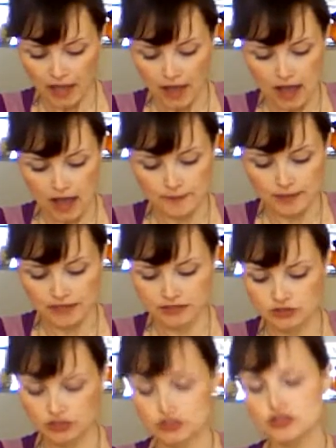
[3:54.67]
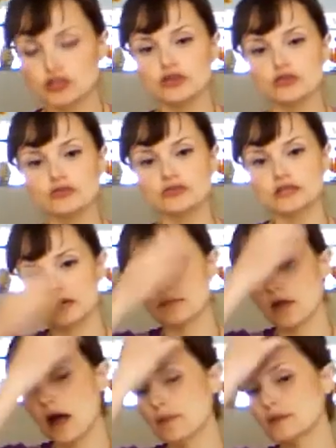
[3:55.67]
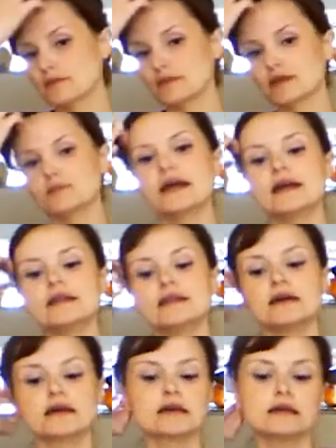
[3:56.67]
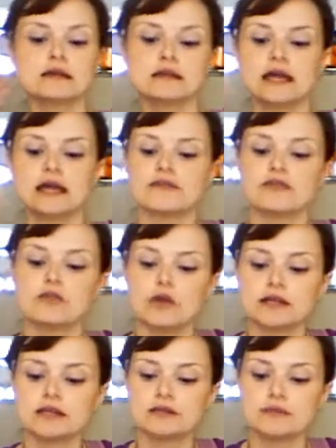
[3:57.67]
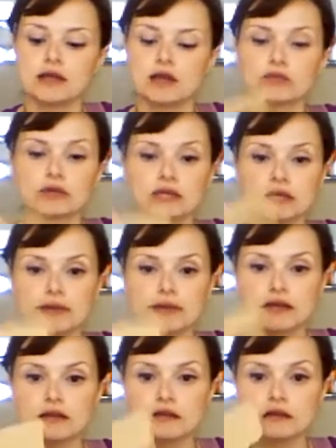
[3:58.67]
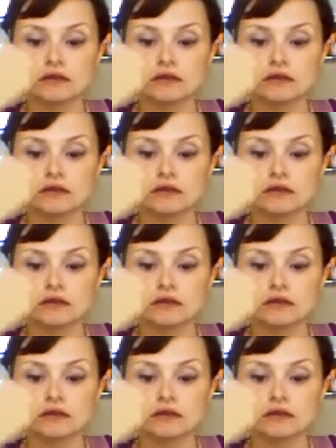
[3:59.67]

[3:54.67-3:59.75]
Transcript: And it's good to use in a mommy and me blend. Like if you wanted to make a really big